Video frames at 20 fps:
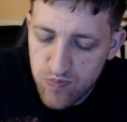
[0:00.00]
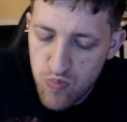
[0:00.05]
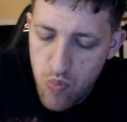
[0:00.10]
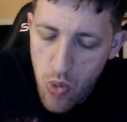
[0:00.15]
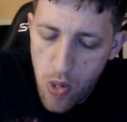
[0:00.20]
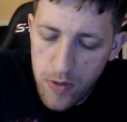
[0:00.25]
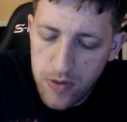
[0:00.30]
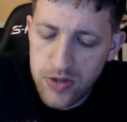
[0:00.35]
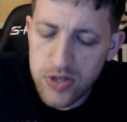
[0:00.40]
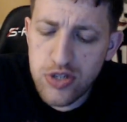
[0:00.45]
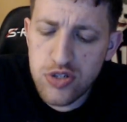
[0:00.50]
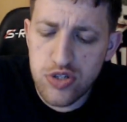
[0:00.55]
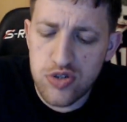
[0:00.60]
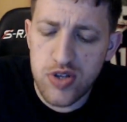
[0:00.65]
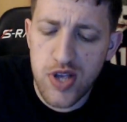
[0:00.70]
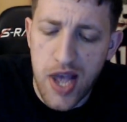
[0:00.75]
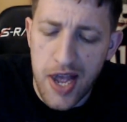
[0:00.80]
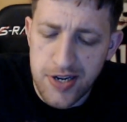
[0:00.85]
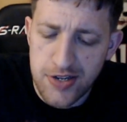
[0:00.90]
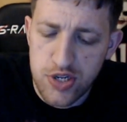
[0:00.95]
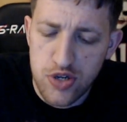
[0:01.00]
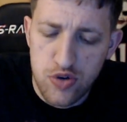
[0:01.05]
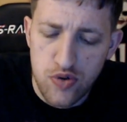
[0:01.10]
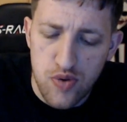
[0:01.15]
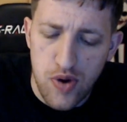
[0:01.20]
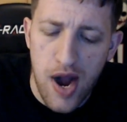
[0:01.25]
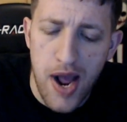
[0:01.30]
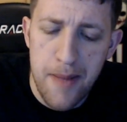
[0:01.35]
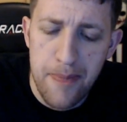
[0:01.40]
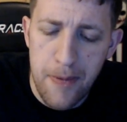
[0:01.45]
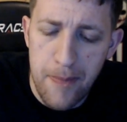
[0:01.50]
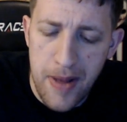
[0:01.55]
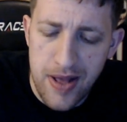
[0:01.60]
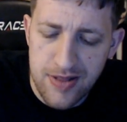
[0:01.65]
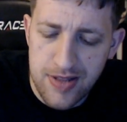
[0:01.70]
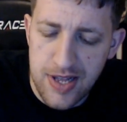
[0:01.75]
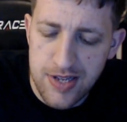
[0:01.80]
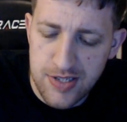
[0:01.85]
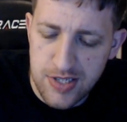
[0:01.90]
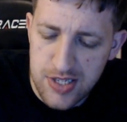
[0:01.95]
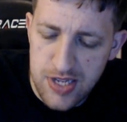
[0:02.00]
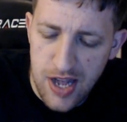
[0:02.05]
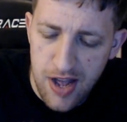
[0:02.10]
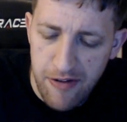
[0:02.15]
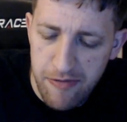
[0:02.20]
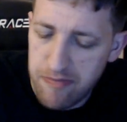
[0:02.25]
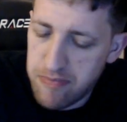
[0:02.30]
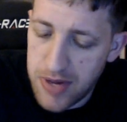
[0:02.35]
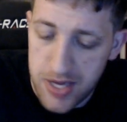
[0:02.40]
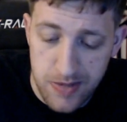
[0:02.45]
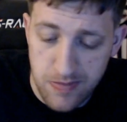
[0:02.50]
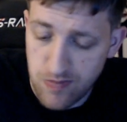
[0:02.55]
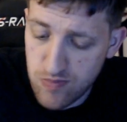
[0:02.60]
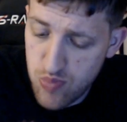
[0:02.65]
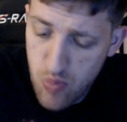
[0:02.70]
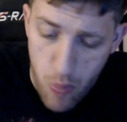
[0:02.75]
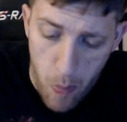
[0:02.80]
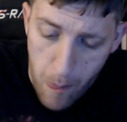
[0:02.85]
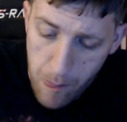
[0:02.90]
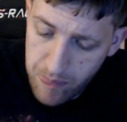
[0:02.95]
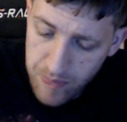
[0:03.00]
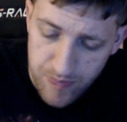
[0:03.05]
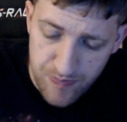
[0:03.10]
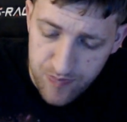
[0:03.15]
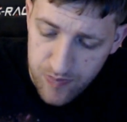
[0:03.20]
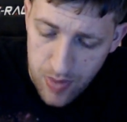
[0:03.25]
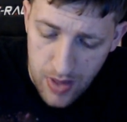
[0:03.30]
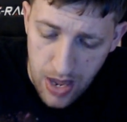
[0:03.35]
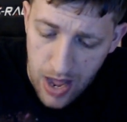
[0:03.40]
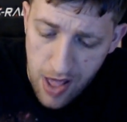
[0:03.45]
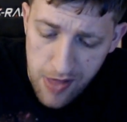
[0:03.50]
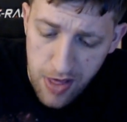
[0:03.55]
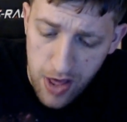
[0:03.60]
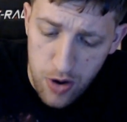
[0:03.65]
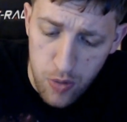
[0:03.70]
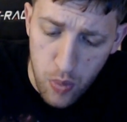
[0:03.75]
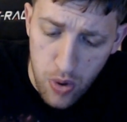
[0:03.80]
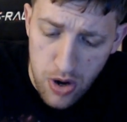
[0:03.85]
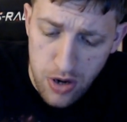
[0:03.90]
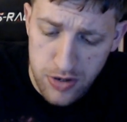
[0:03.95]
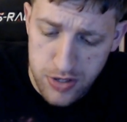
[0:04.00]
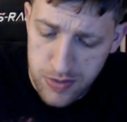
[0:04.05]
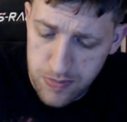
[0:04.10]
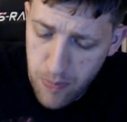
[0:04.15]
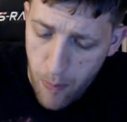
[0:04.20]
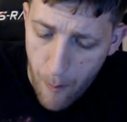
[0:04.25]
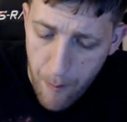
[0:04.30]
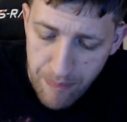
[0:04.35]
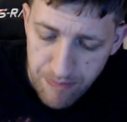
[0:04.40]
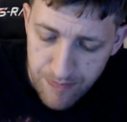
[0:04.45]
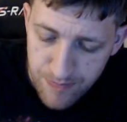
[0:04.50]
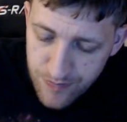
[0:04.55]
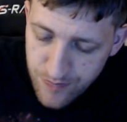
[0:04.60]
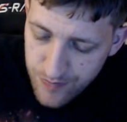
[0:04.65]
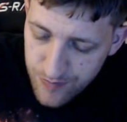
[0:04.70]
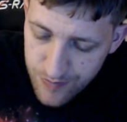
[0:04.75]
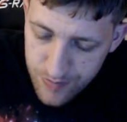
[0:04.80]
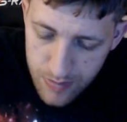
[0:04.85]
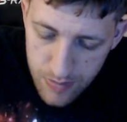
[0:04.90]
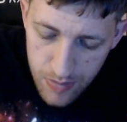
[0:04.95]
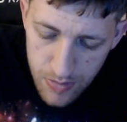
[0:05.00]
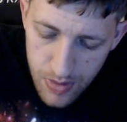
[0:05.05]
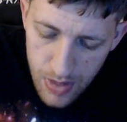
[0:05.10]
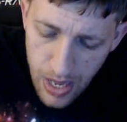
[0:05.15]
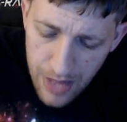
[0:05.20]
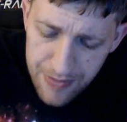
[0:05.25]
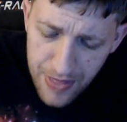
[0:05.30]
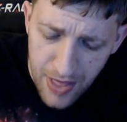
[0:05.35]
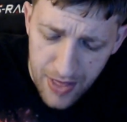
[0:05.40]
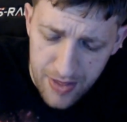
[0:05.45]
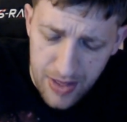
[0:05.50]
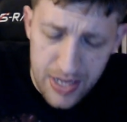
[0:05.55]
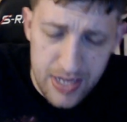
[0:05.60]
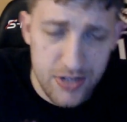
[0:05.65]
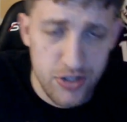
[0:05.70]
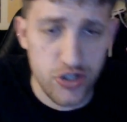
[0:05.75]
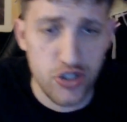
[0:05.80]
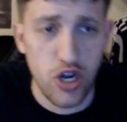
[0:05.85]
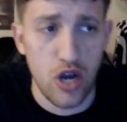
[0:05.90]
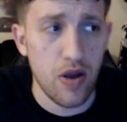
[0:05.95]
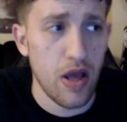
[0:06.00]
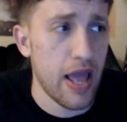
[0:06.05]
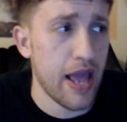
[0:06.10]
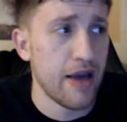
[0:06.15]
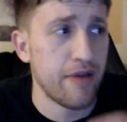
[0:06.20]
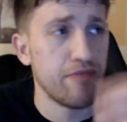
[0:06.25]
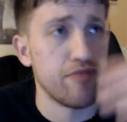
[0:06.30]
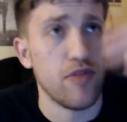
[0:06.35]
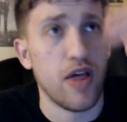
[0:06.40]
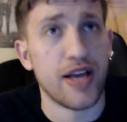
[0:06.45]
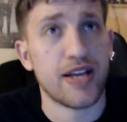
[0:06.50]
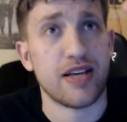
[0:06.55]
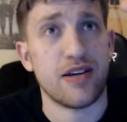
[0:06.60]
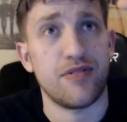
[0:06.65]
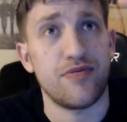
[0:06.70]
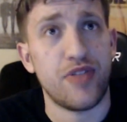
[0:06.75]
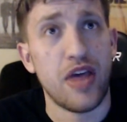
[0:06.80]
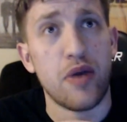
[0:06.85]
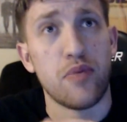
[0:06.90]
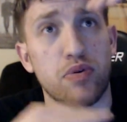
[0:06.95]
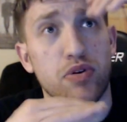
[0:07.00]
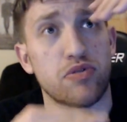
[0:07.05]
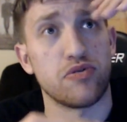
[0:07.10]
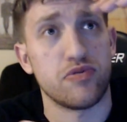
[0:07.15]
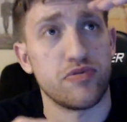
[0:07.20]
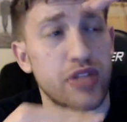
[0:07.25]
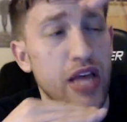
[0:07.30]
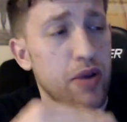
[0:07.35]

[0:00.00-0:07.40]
usually I do gripe about that stuff, but I thought it worked. it show and like they were they were